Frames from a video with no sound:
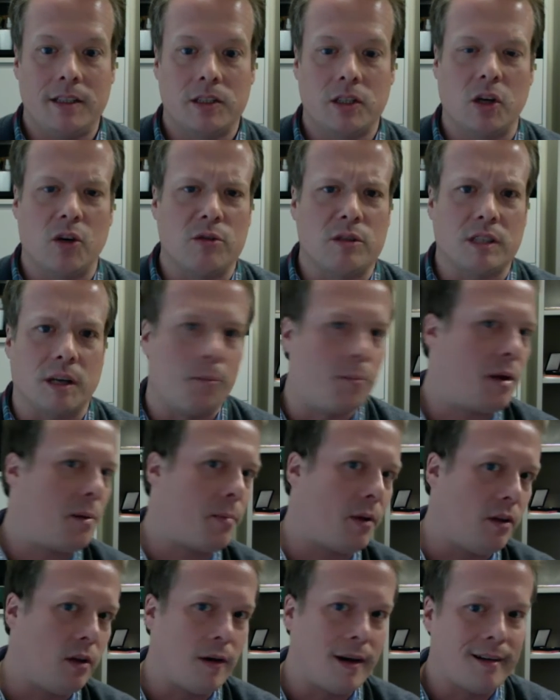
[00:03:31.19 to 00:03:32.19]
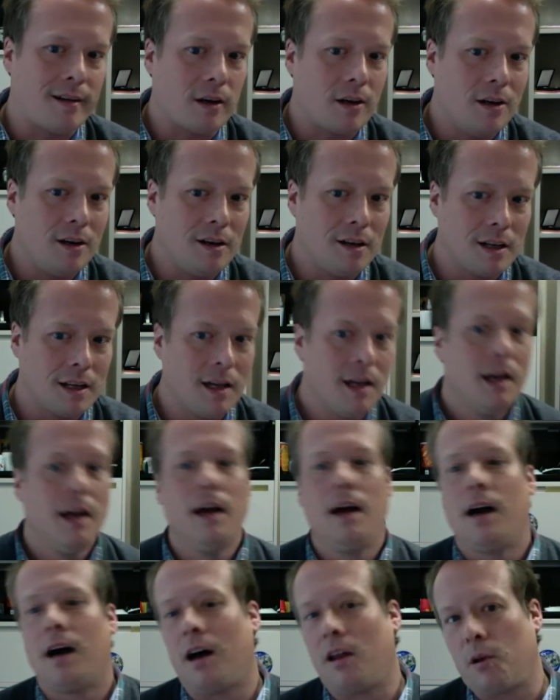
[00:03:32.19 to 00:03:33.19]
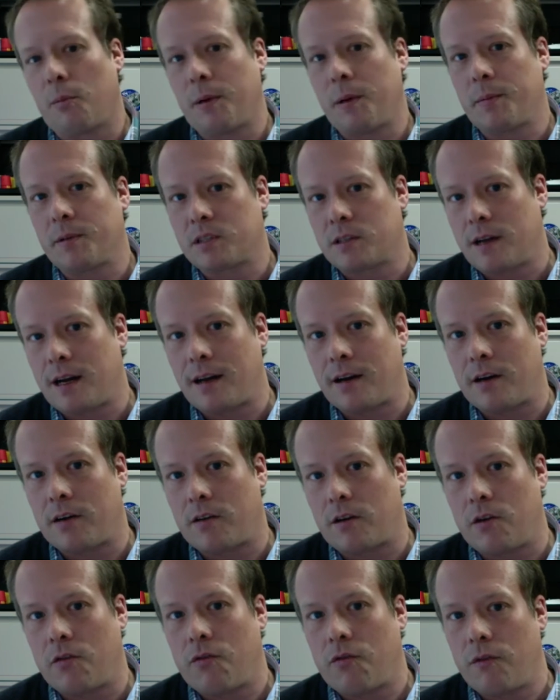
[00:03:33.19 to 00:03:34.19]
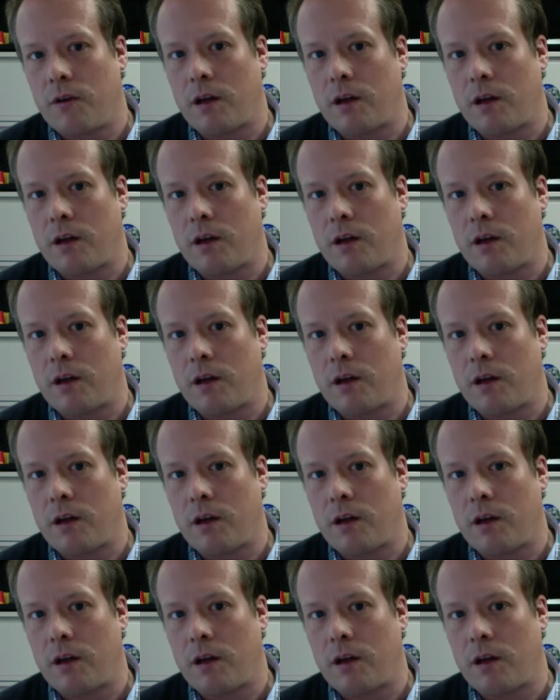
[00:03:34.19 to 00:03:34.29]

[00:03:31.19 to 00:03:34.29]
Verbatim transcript: So some people know how to cook, other people know how to grow